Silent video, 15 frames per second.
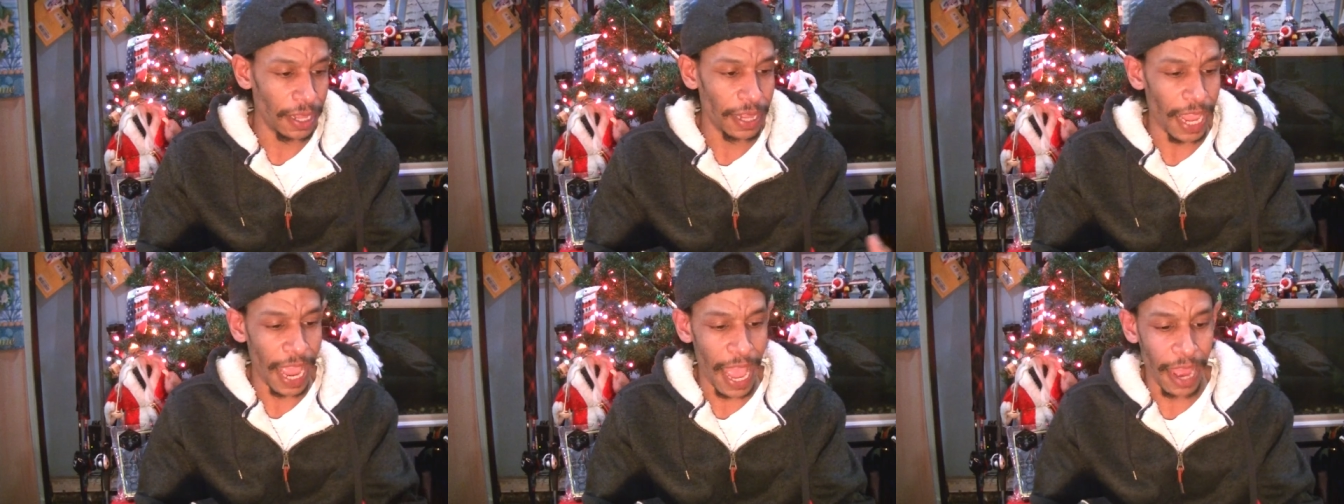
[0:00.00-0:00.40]

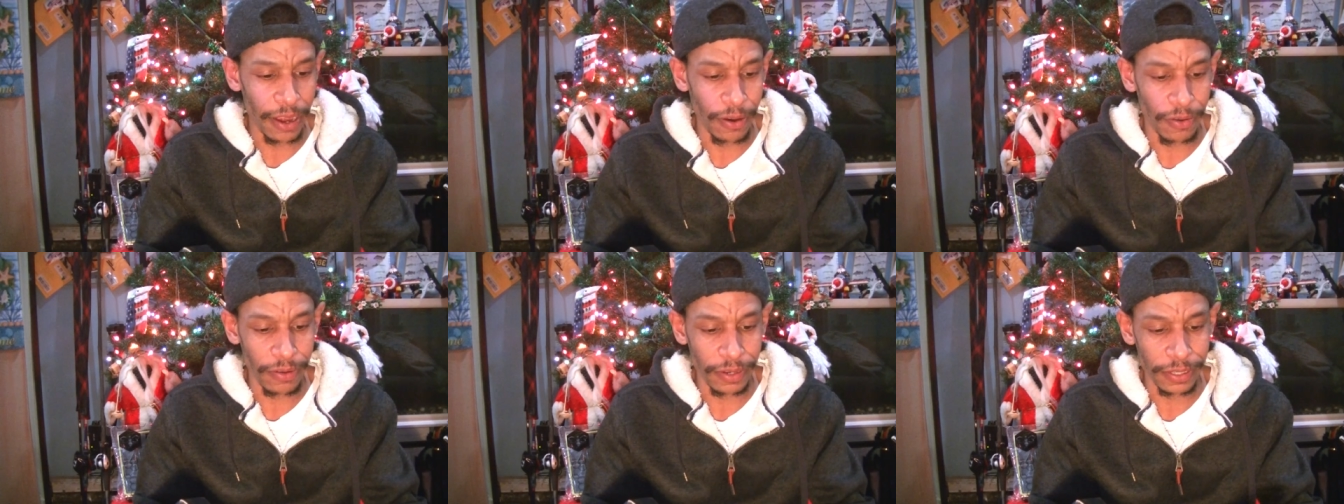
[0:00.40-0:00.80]
they had
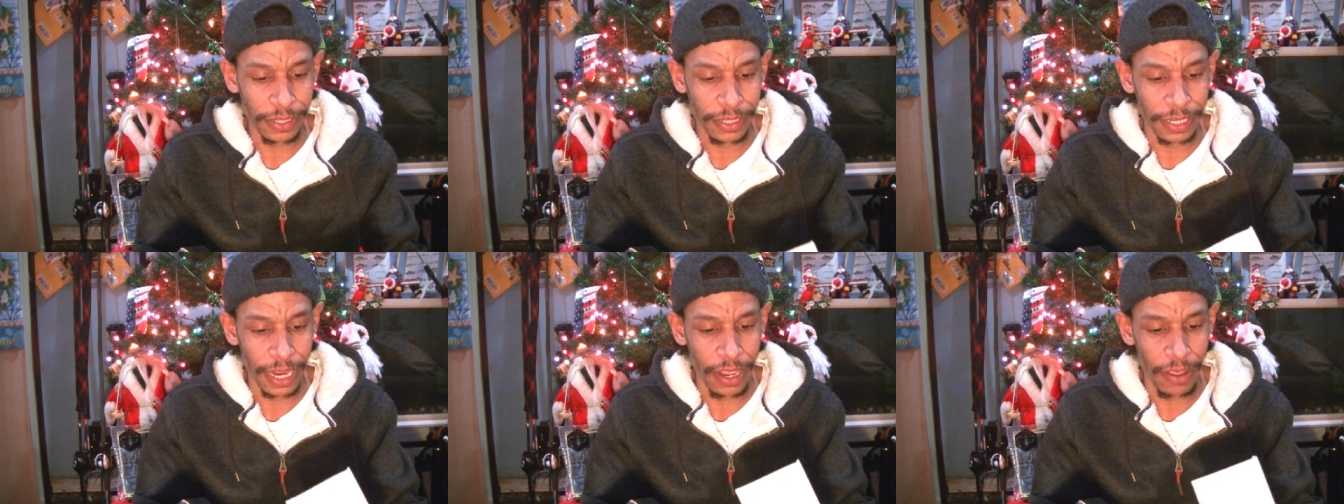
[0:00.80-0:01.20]
it on
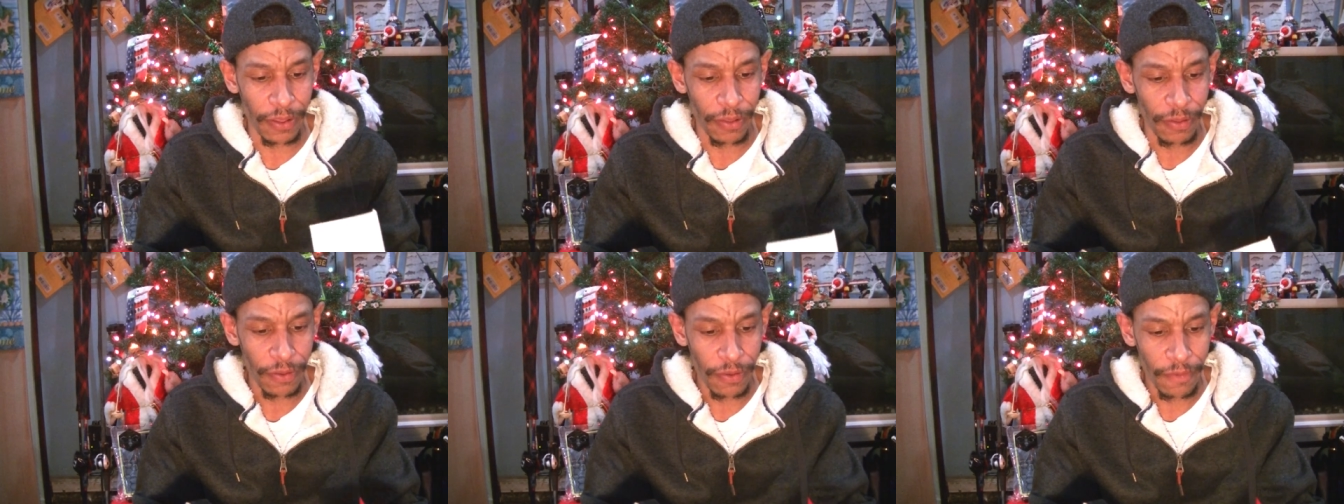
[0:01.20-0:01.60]

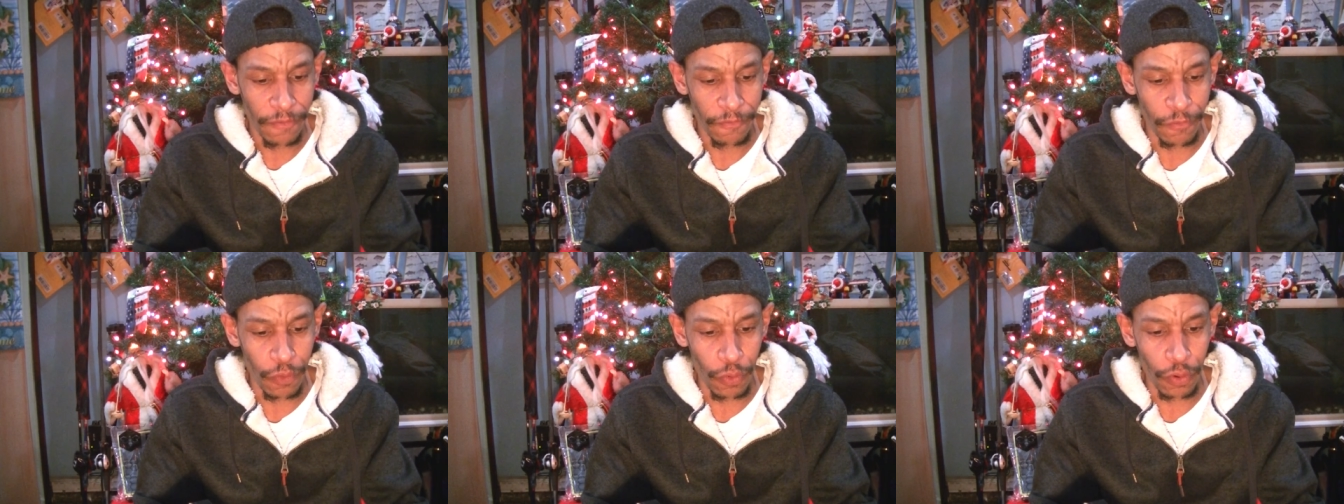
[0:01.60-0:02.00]
sale
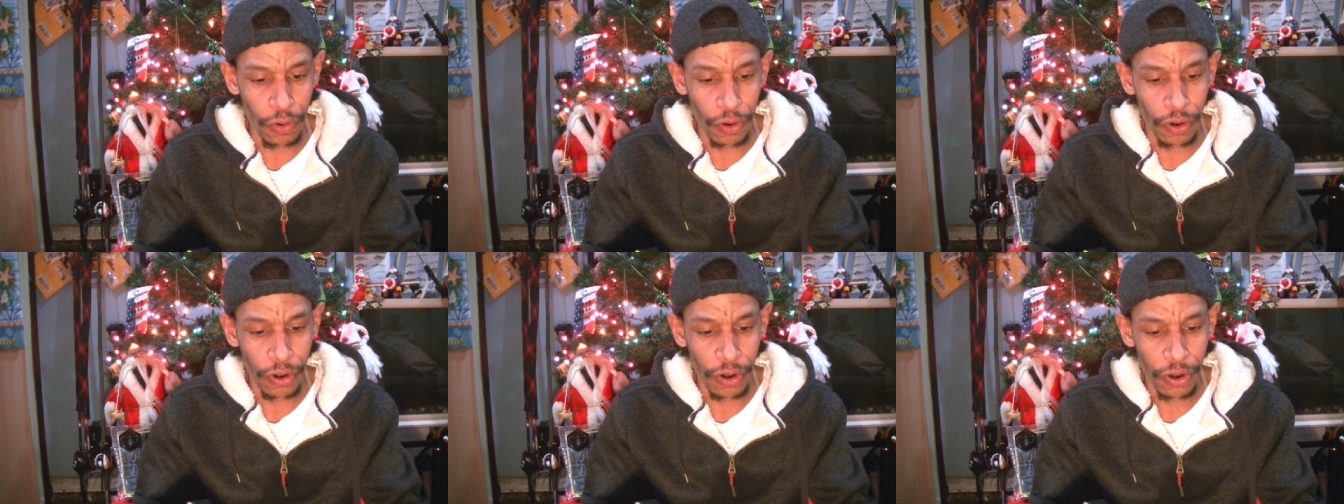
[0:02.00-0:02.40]

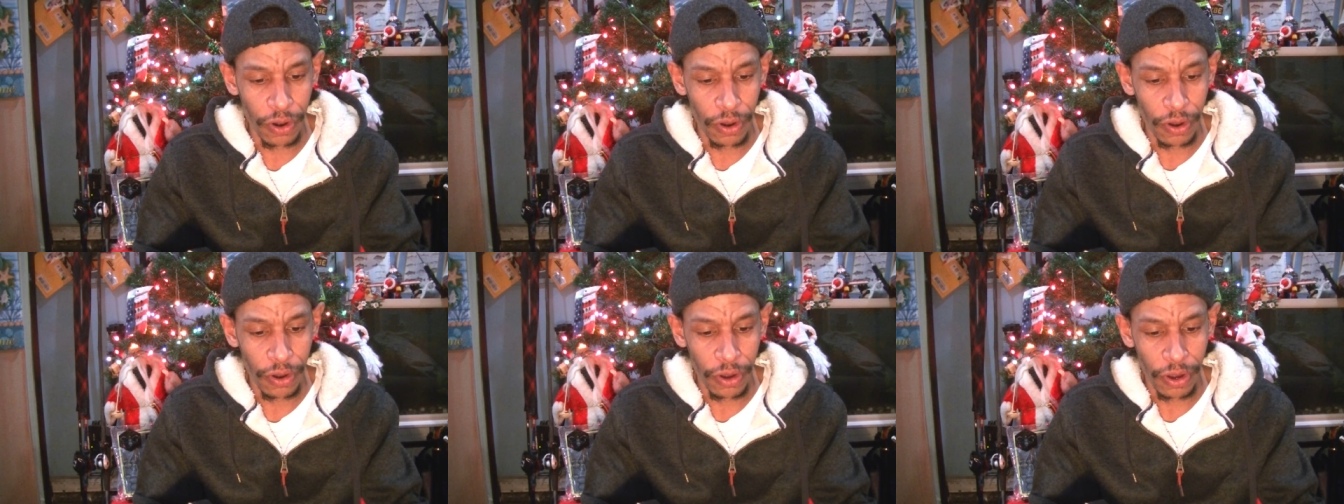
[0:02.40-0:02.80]
for
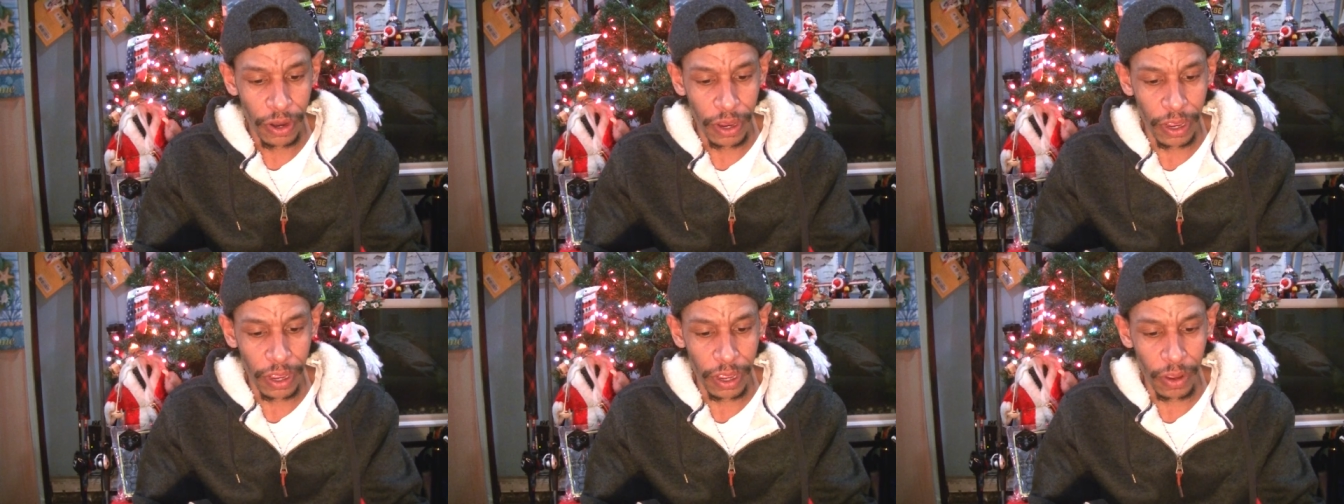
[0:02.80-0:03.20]

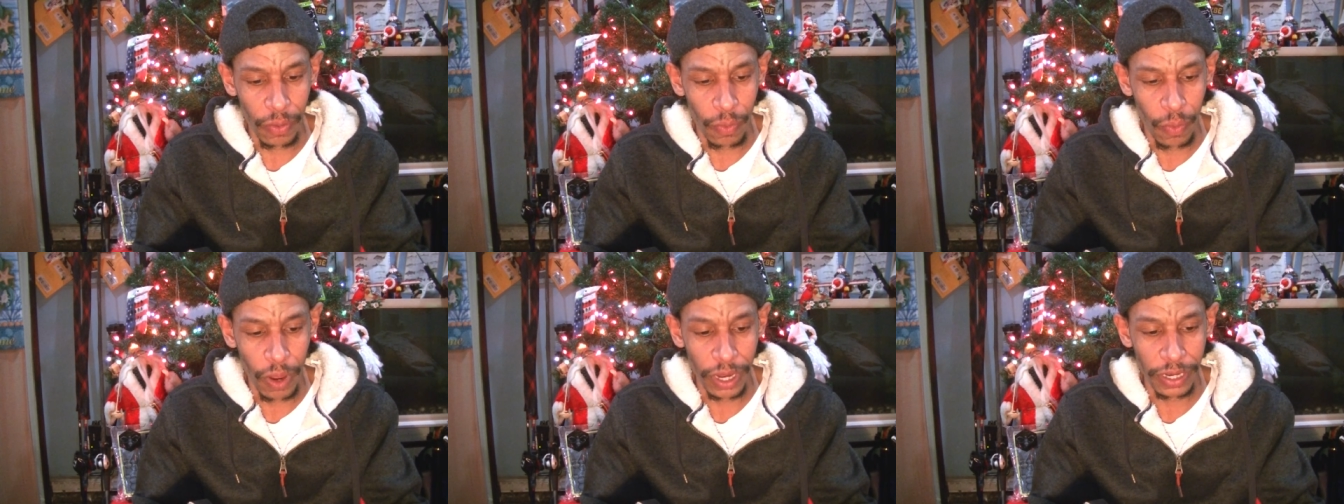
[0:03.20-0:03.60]
uh,
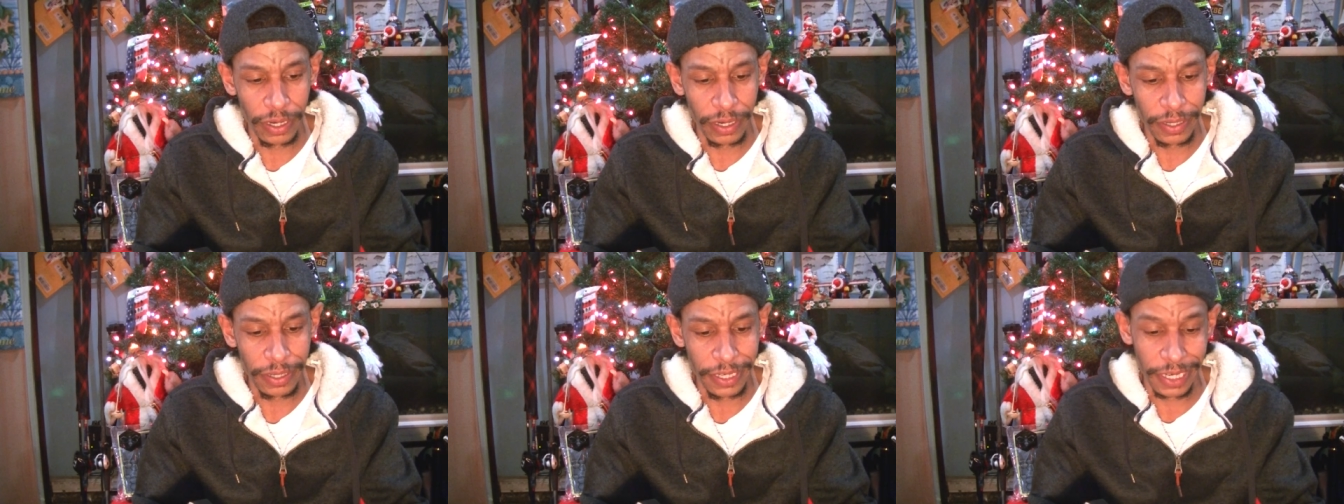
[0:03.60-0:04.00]

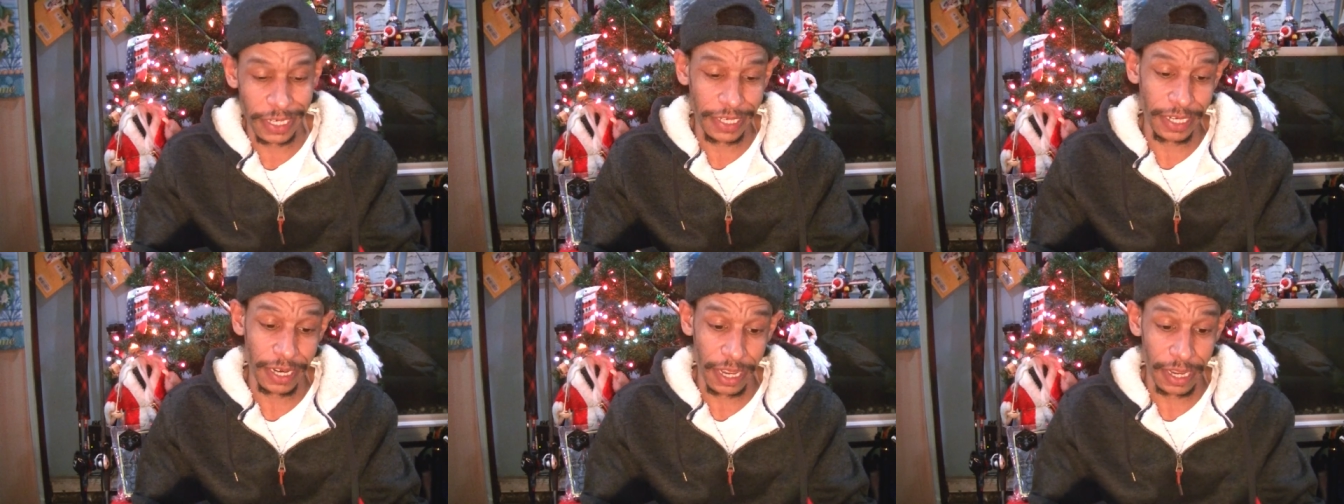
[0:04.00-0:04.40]

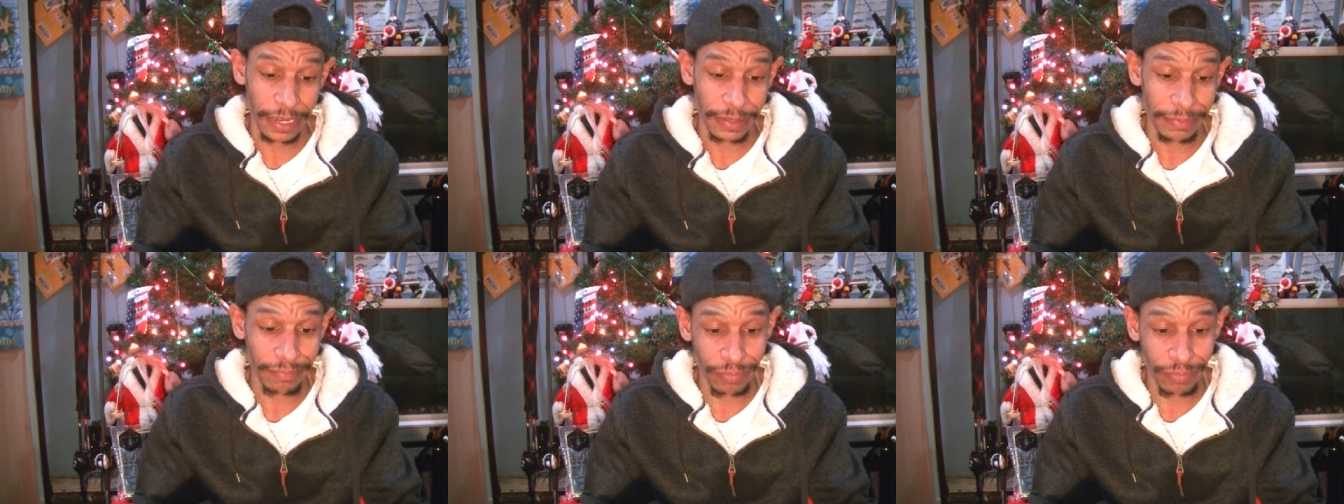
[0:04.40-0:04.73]
169.